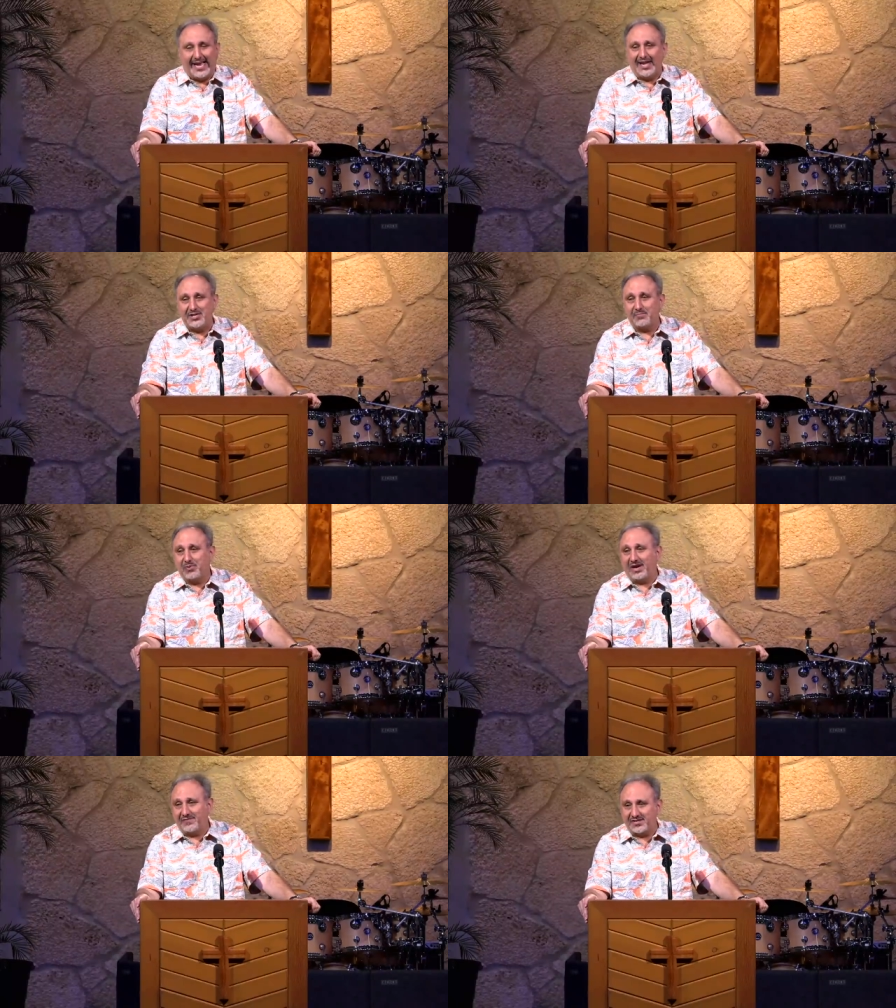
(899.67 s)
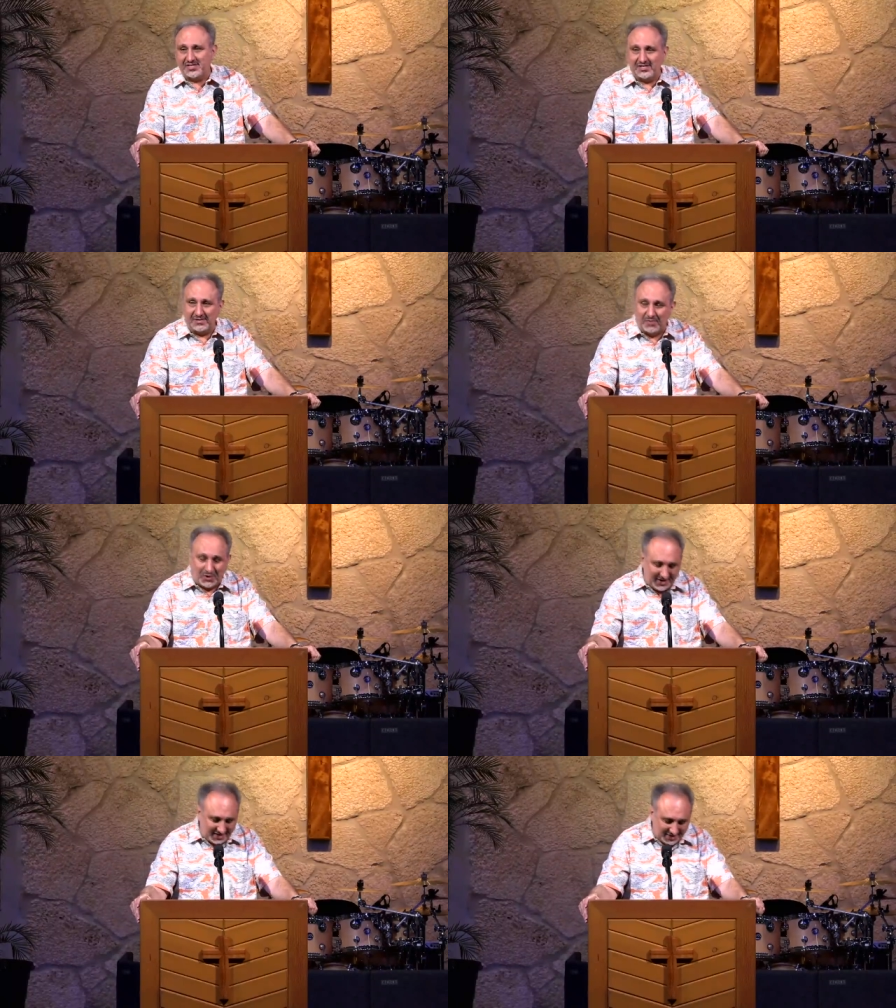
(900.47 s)
and your breakfast in the
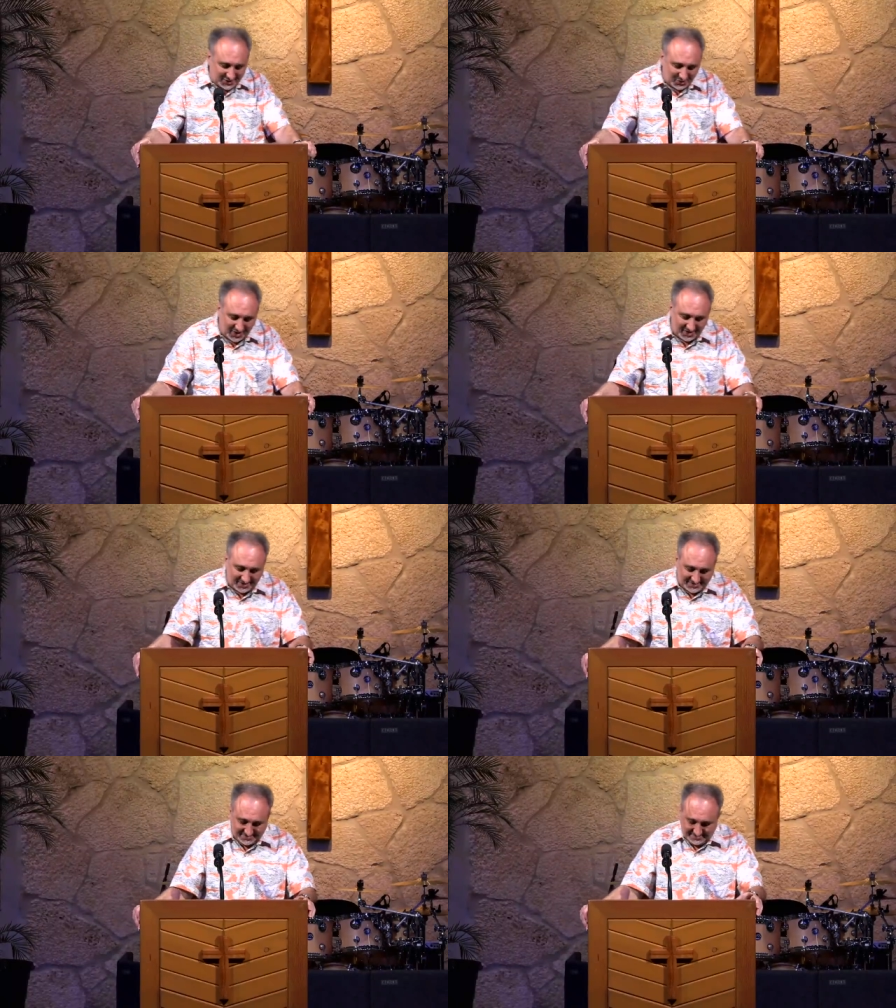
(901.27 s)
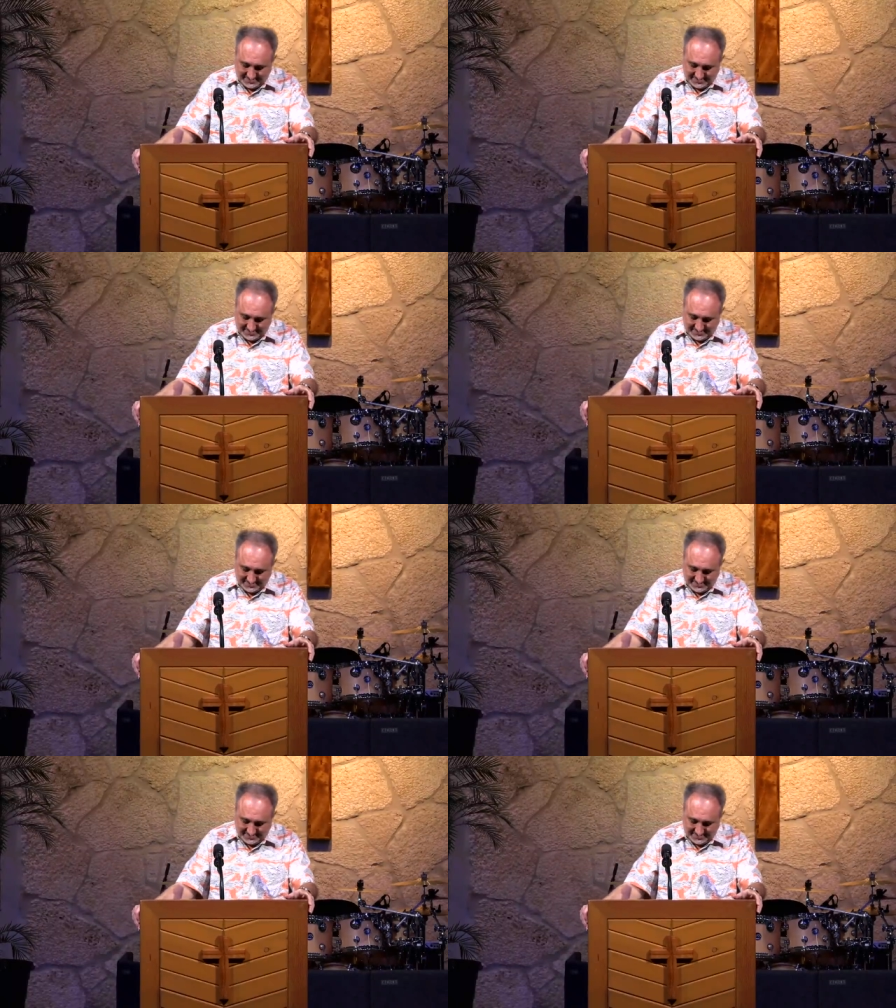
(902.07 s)
morning as well.